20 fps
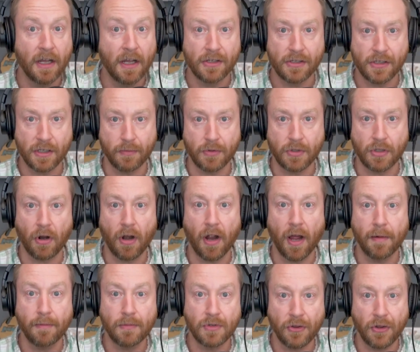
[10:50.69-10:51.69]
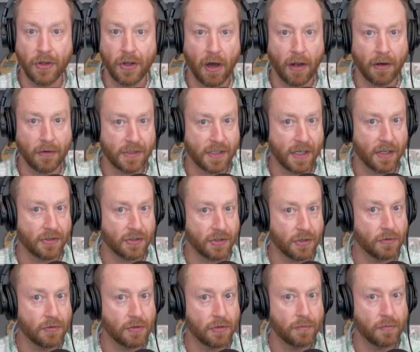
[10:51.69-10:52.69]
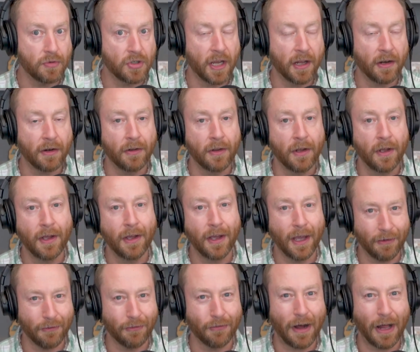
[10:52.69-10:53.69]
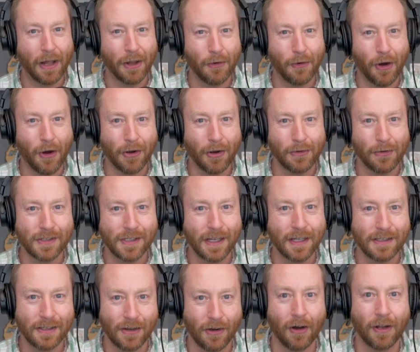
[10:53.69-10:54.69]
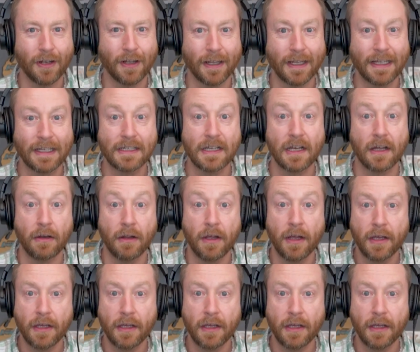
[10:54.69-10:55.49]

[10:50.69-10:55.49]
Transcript: subscribe to the AutoSens YouTube channel and follow AutoSens on LinkedIn.